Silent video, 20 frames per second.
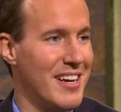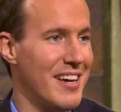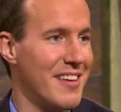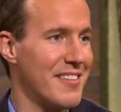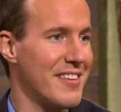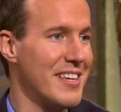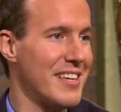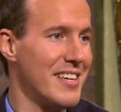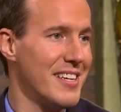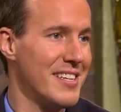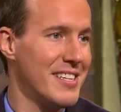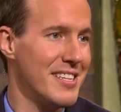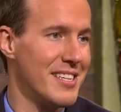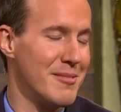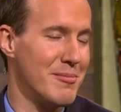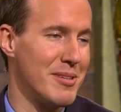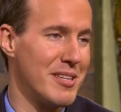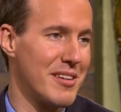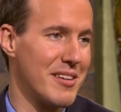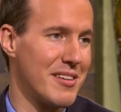I think He
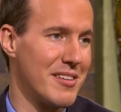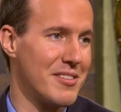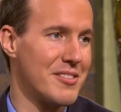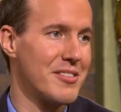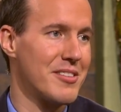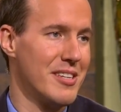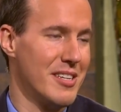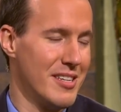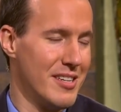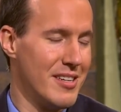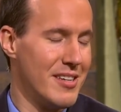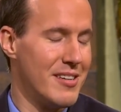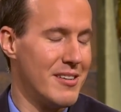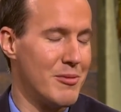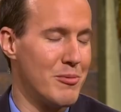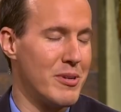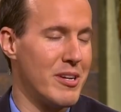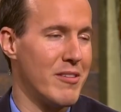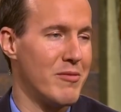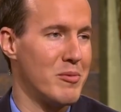did, because
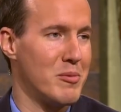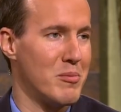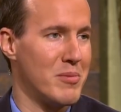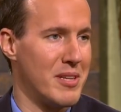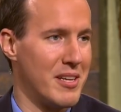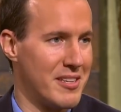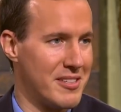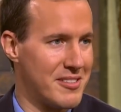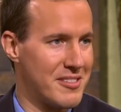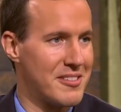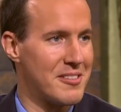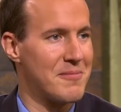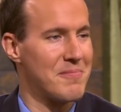we have been blessed.